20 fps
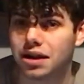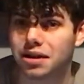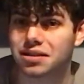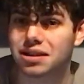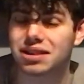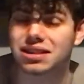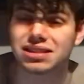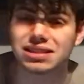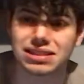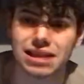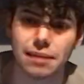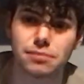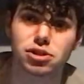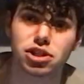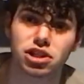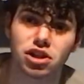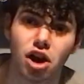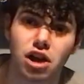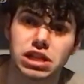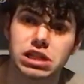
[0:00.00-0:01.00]
I think the step to
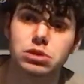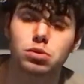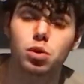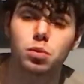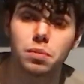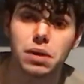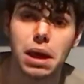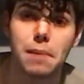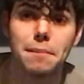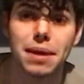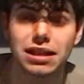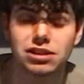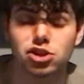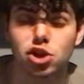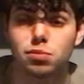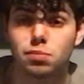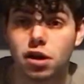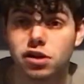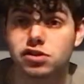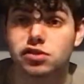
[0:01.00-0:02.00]
United would be a bit too
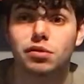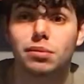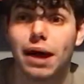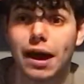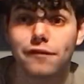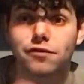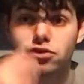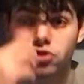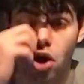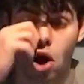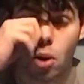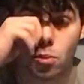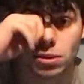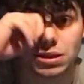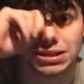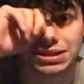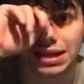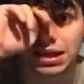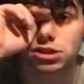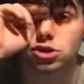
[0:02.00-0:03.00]
much for him after only
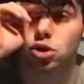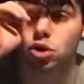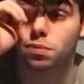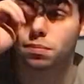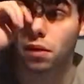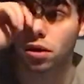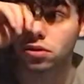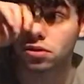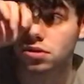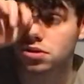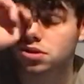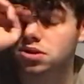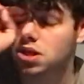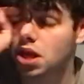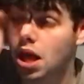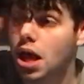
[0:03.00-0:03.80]
6 good months.